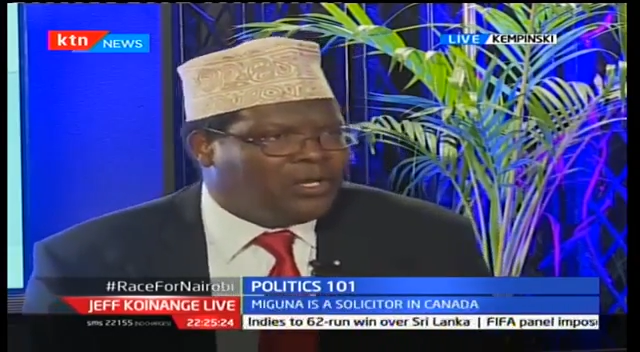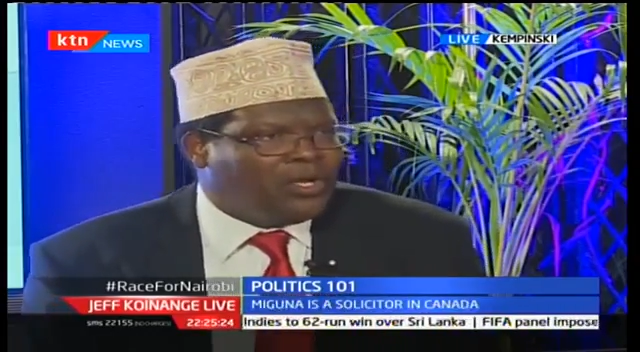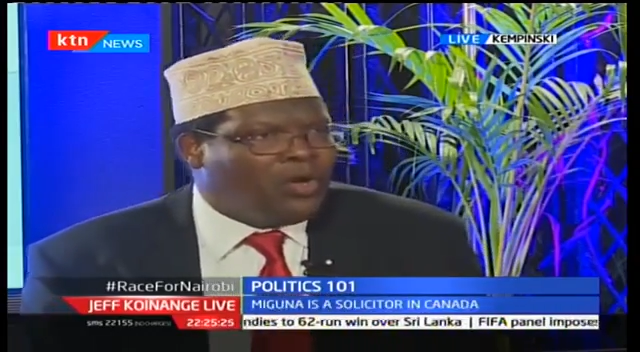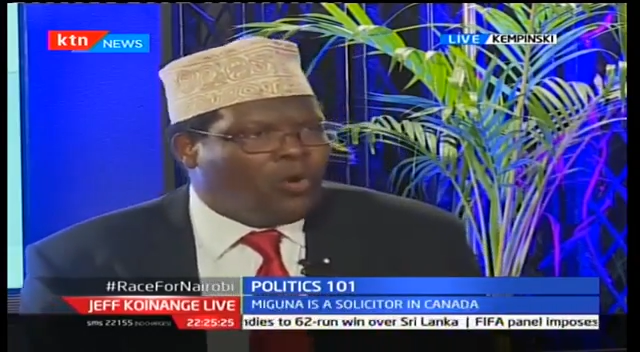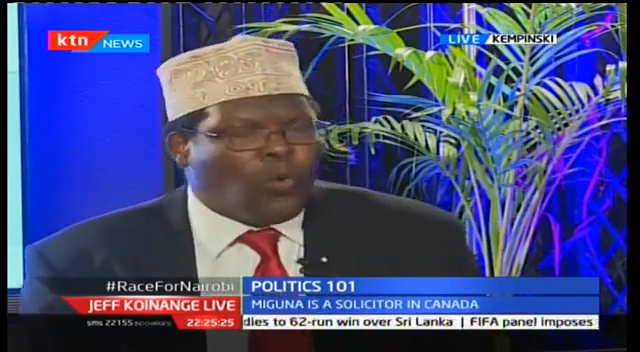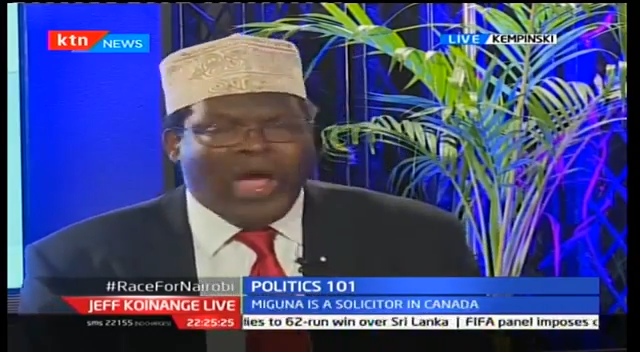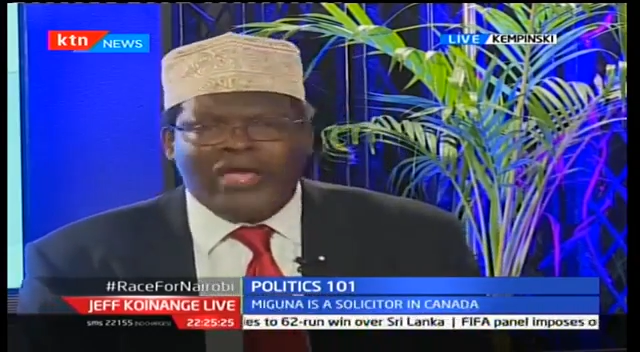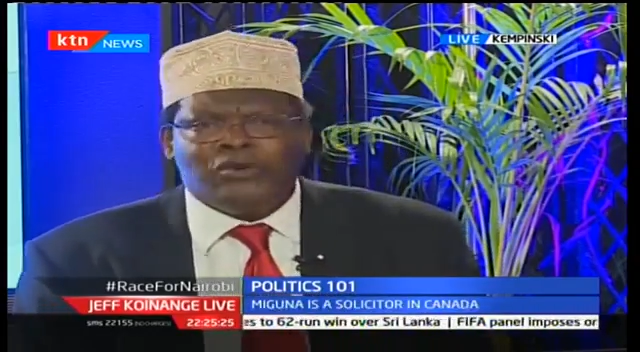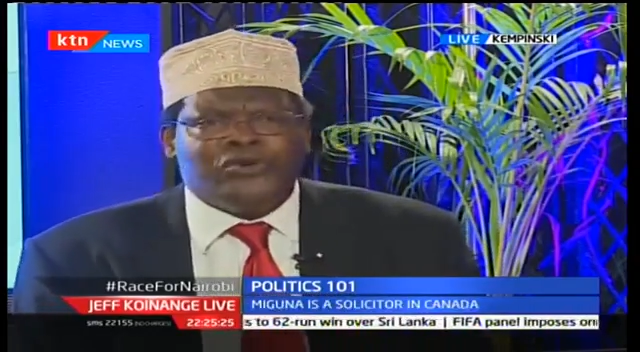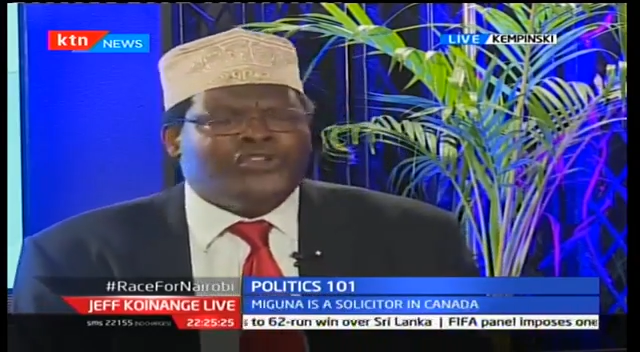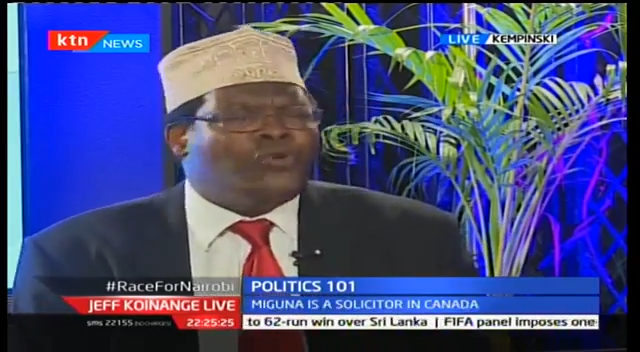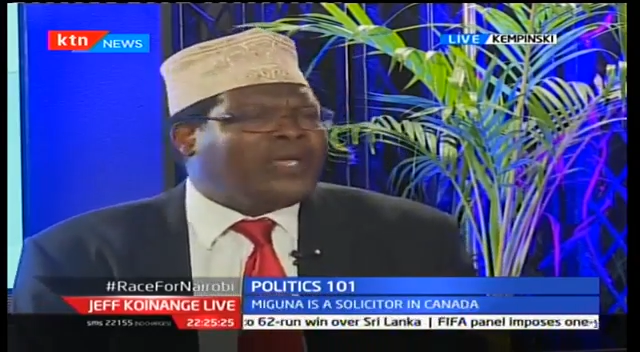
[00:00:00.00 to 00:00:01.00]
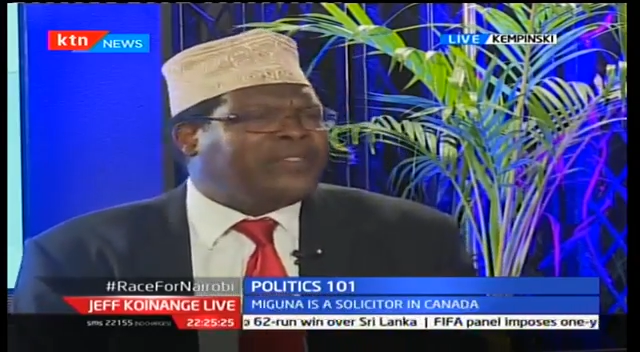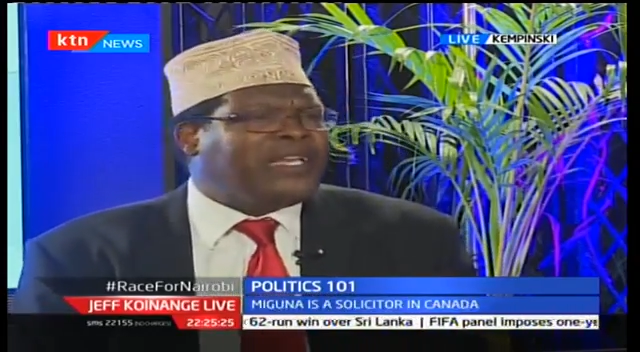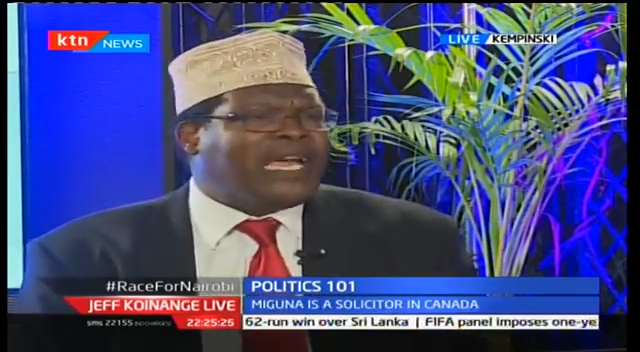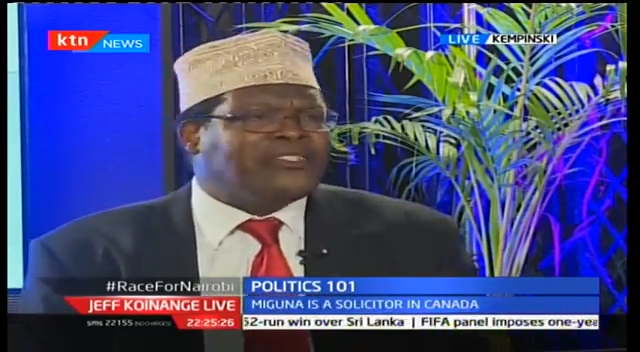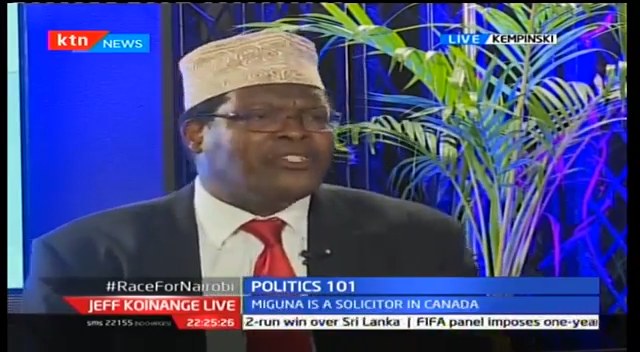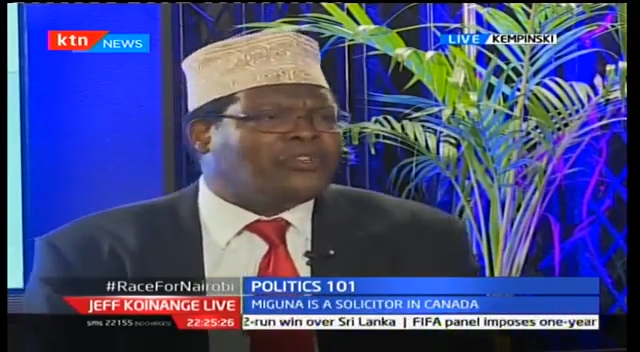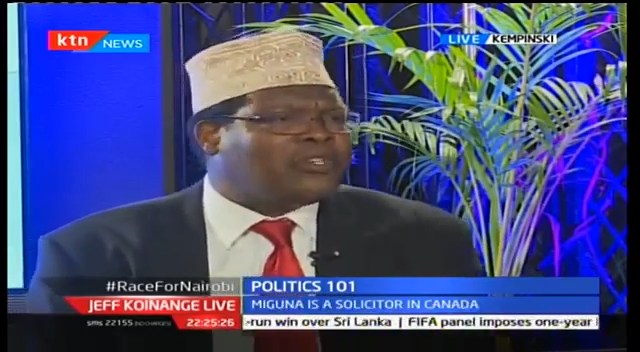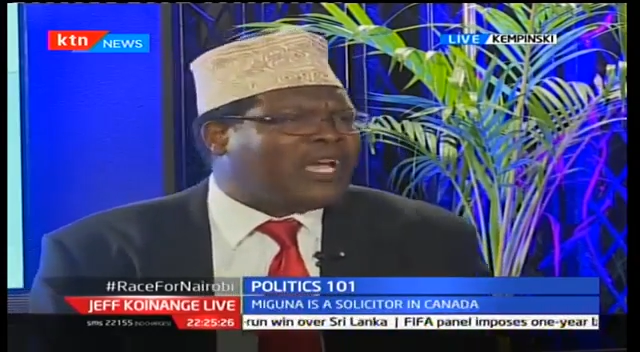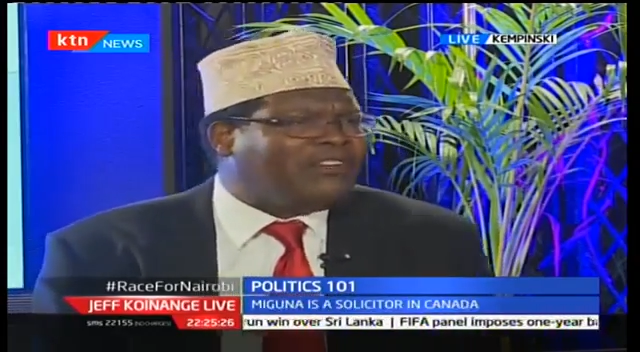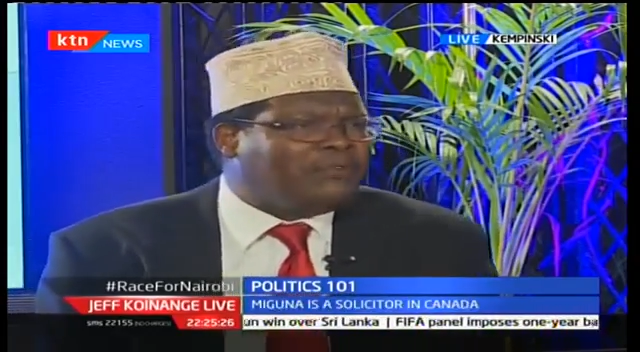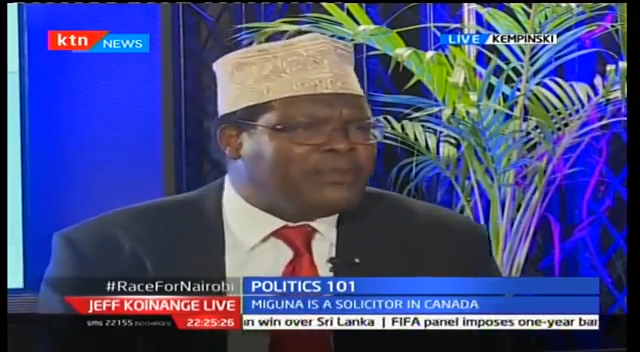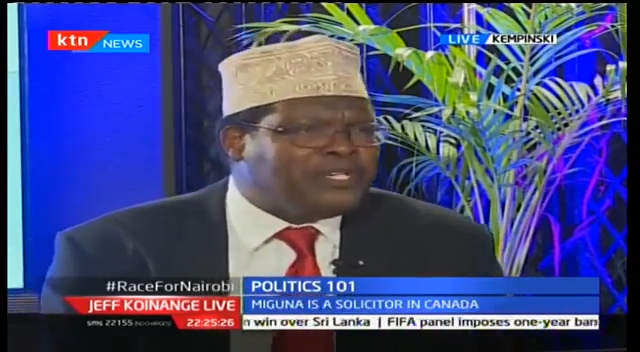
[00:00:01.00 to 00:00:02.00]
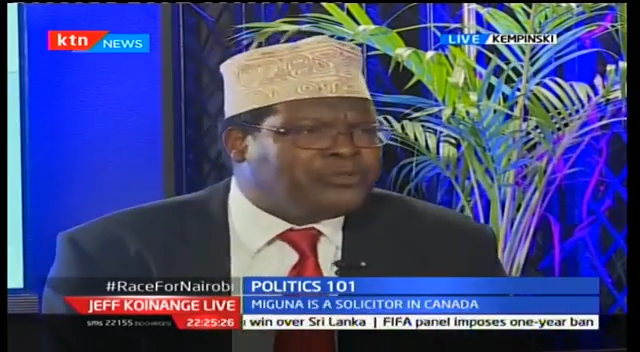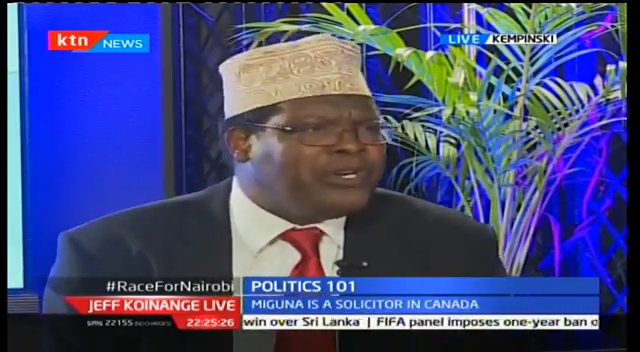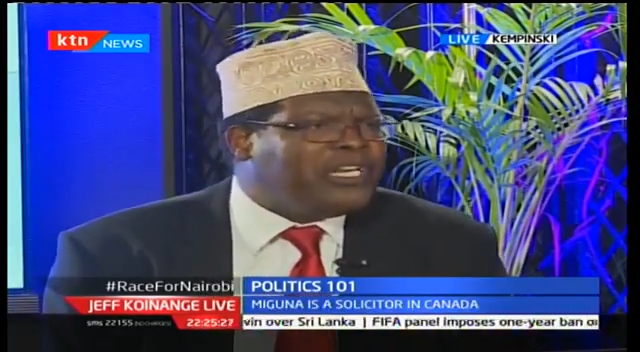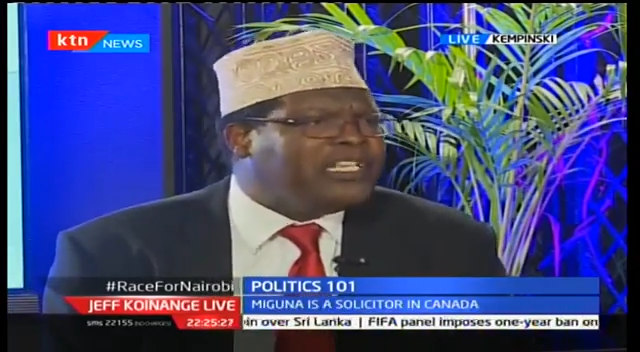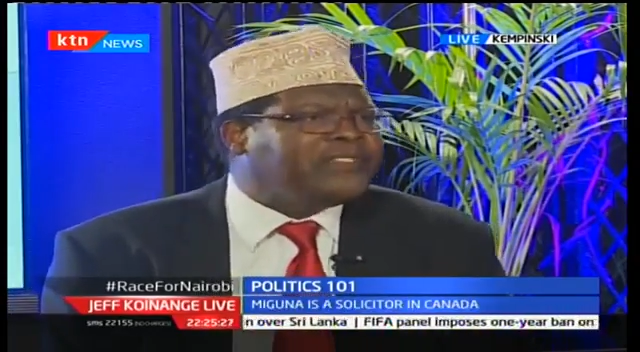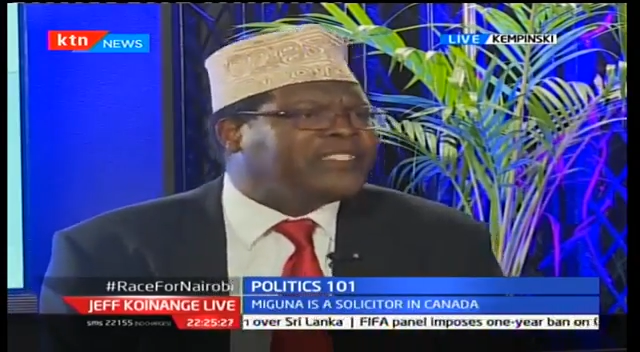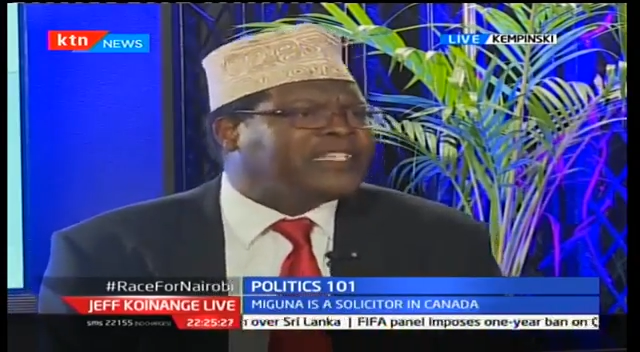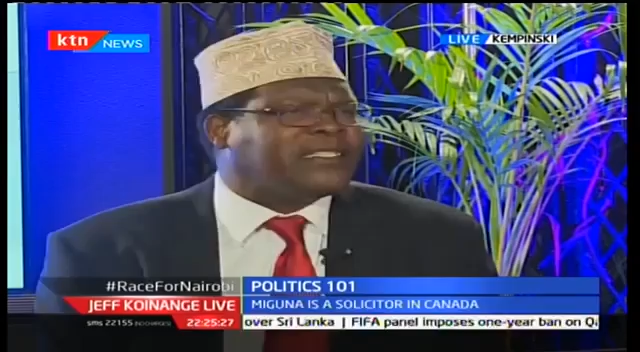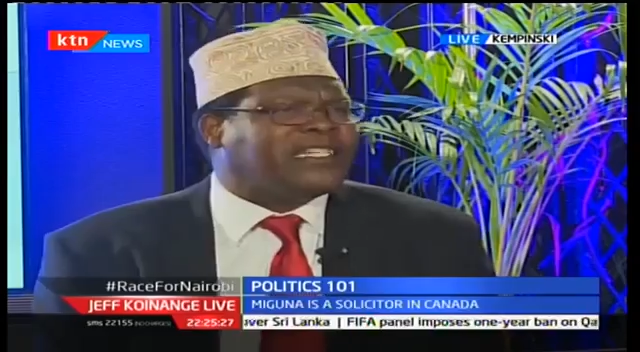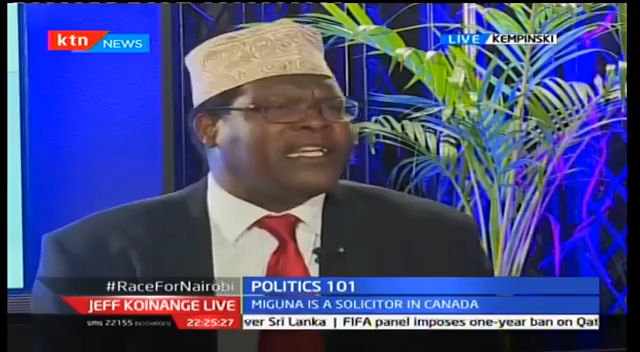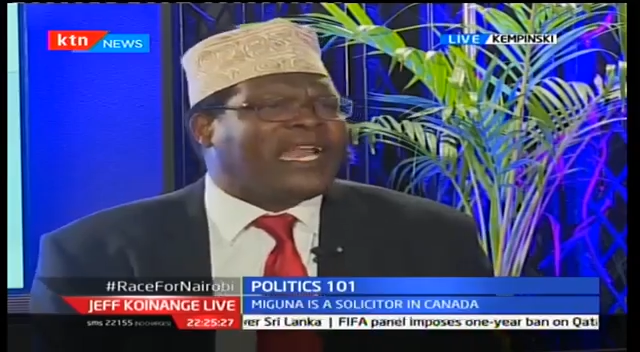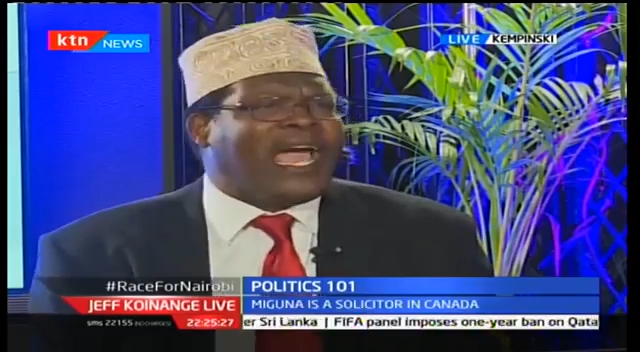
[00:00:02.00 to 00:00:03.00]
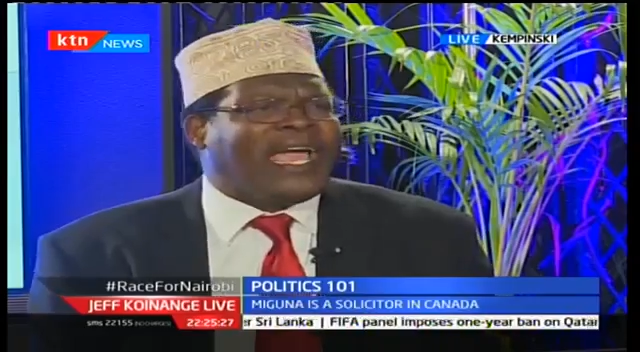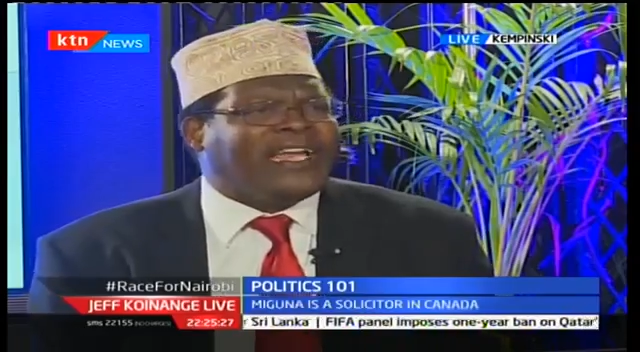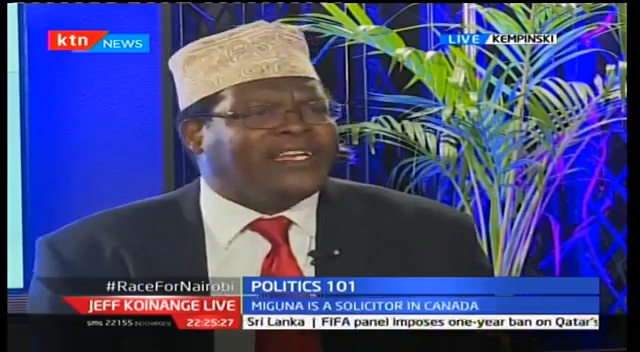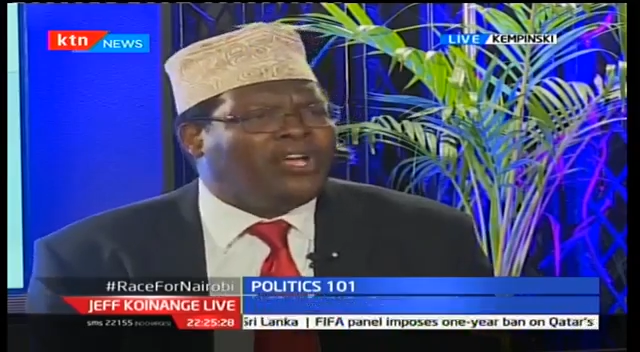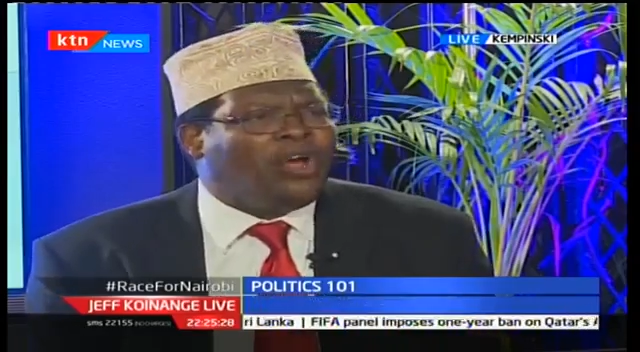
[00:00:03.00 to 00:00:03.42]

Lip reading: Why would you want the national government to release 69